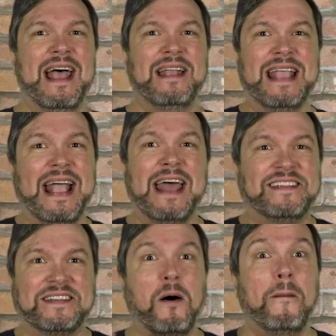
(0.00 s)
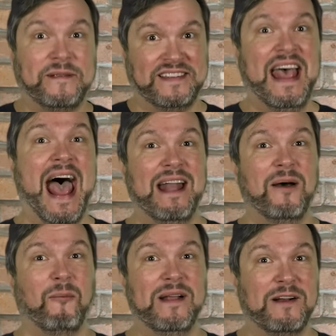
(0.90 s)
they get so upset
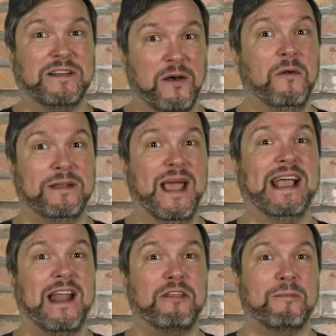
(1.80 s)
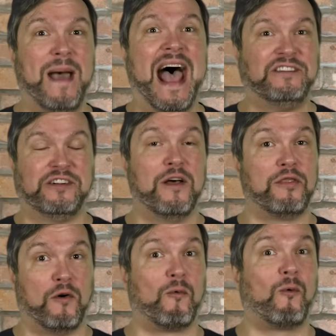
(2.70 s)
when they're told to make another batch
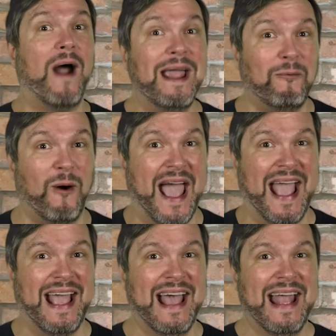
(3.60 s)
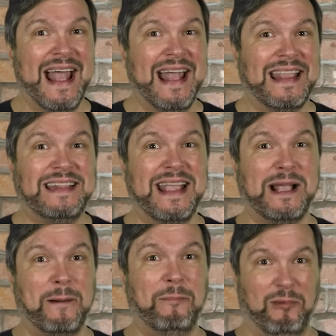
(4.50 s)
the right way that they
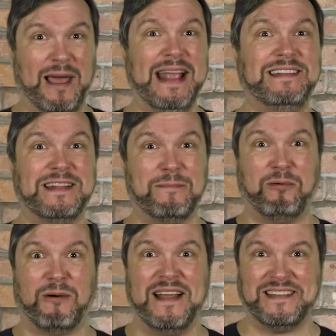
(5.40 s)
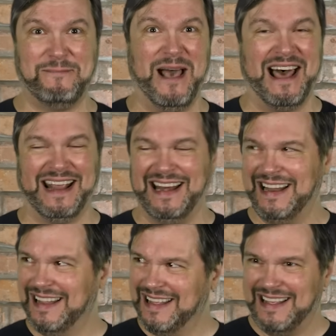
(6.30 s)
complain to the press about
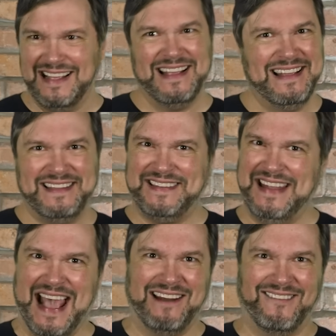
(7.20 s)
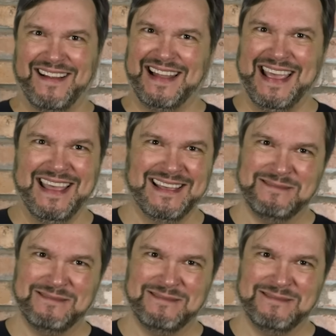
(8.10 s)
it. Sad, really.